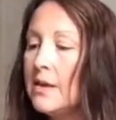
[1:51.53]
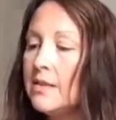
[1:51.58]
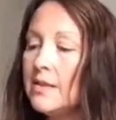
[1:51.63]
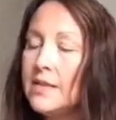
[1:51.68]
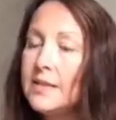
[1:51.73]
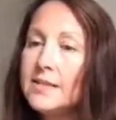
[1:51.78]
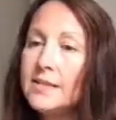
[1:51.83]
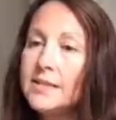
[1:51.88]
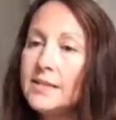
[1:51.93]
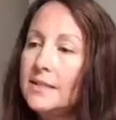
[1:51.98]

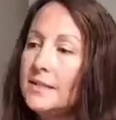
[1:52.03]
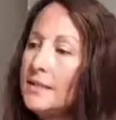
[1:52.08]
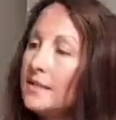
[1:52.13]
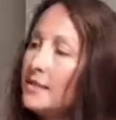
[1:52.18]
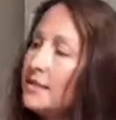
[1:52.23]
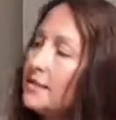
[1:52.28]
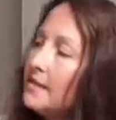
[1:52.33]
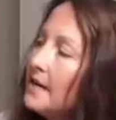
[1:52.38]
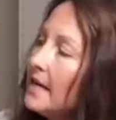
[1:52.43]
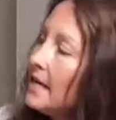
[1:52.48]
This is the
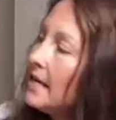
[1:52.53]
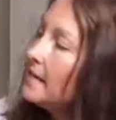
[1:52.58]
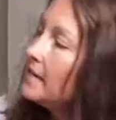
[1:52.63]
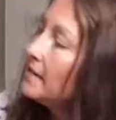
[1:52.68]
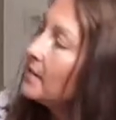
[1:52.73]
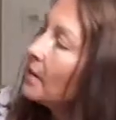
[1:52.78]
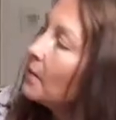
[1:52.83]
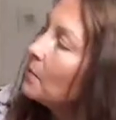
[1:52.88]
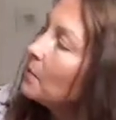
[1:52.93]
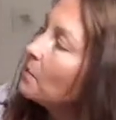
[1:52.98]
sea,
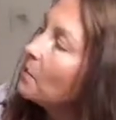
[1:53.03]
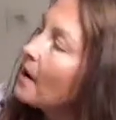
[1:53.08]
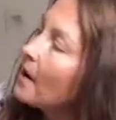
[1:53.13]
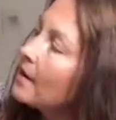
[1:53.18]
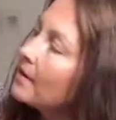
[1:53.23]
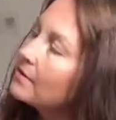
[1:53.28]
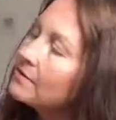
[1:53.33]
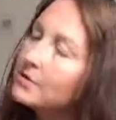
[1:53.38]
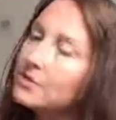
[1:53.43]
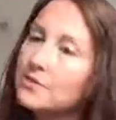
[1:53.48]
so
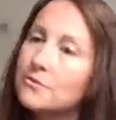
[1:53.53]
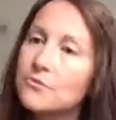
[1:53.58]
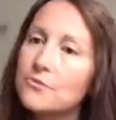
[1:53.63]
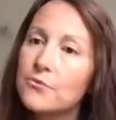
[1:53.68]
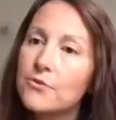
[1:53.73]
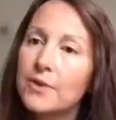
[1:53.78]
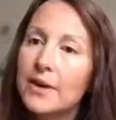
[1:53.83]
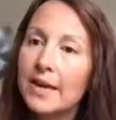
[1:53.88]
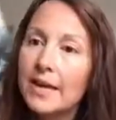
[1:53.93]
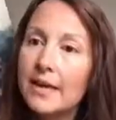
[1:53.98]
wild and
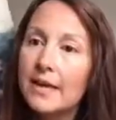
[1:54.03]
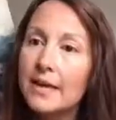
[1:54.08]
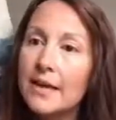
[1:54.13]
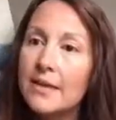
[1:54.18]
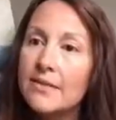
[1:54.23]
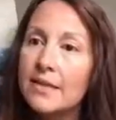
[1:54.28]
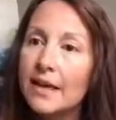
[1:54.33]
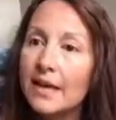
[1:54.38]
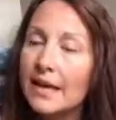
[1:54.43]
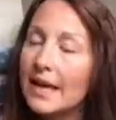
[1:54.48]
free,
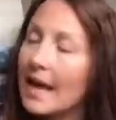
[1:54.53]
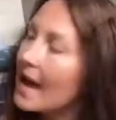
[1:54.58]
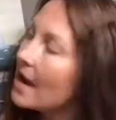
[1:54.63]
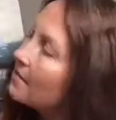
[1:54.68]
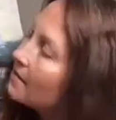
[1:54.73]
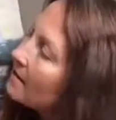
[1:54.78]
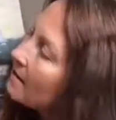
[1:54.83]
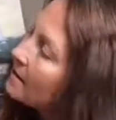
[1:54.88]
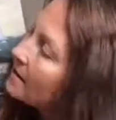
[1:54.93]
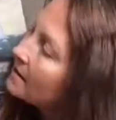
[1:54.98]
that
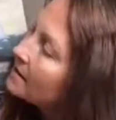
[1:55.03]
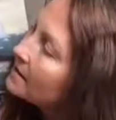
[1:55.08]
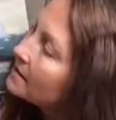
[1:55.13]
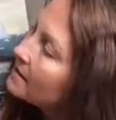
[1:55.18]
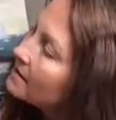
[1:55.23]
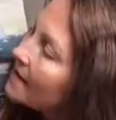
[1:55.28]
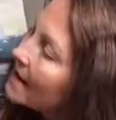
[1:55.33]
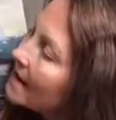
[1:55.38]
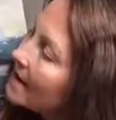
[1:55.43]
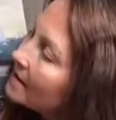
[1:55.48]
carried the
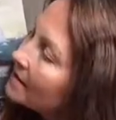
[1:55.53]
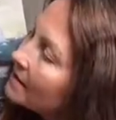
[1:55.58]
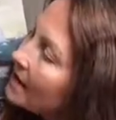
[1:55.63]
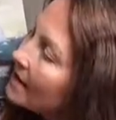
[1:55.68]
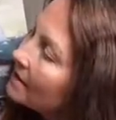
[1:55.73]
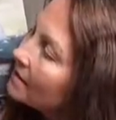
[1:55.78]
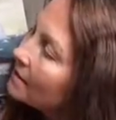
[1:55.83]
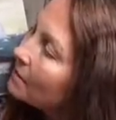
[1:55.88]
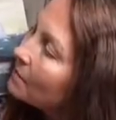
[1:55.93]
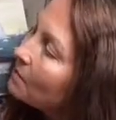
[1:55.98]
snail
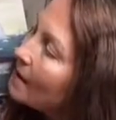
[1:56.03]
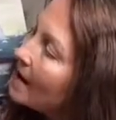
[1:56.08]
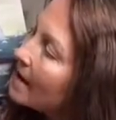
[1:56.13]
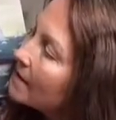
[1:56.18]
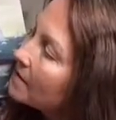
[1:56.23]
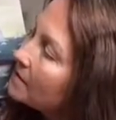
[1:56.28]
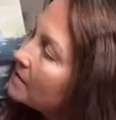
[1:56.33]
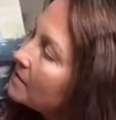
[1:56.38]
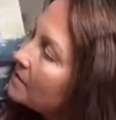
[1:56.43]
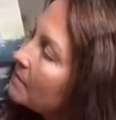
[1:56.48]
and the
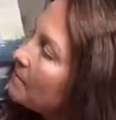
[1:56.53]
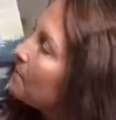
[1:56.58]
whale.